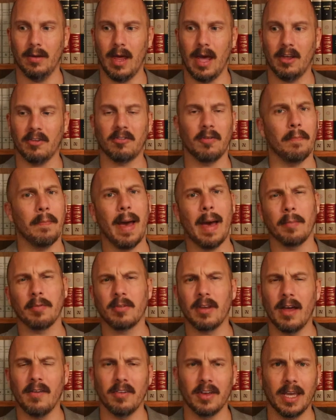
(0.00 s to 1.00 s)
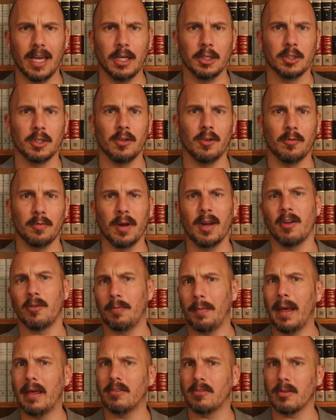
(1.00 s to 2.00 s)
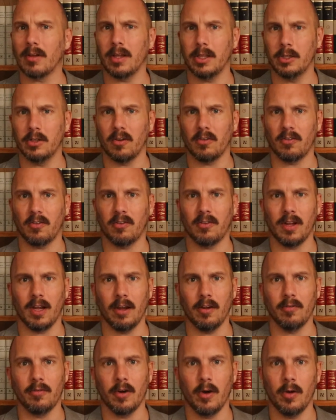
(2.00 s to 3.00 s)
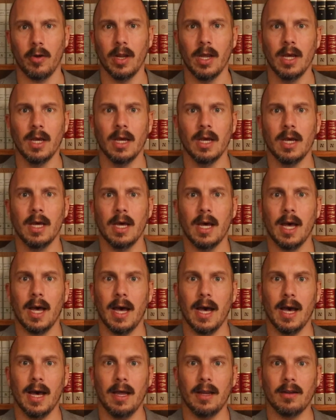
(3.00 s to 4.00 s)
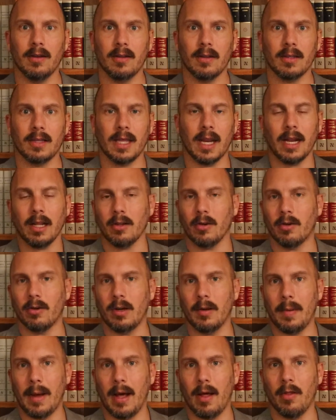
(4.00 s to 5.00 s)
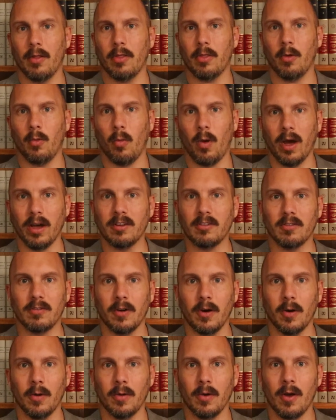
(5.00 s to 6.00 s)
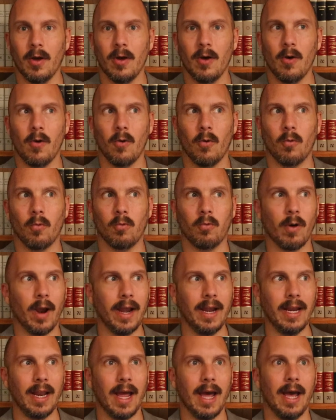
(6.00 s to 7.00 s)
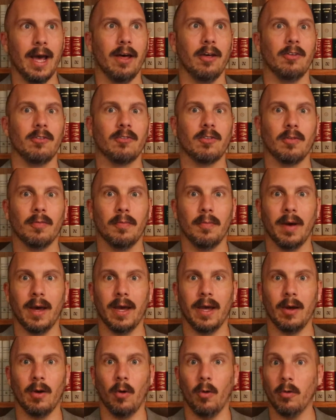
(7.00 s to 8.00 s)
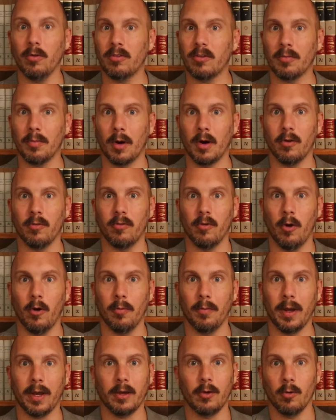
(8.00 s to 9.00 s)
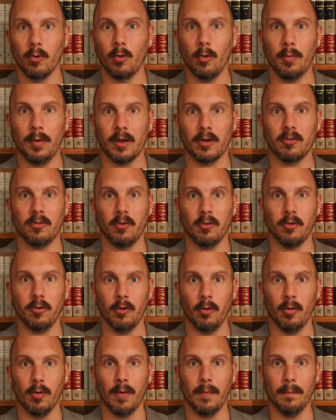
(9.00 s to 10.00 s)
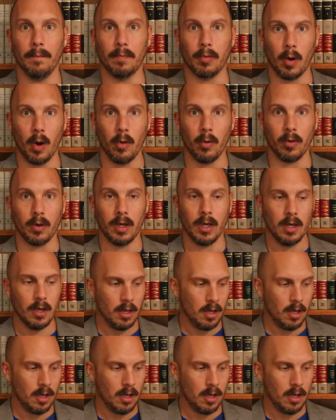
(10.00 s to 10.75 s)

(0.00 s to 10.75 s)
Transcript: has some maps navigations, but is basically just a telephone. And then I learned about the Wisephone right as my old smartphone, my Google Pixel 2, broke.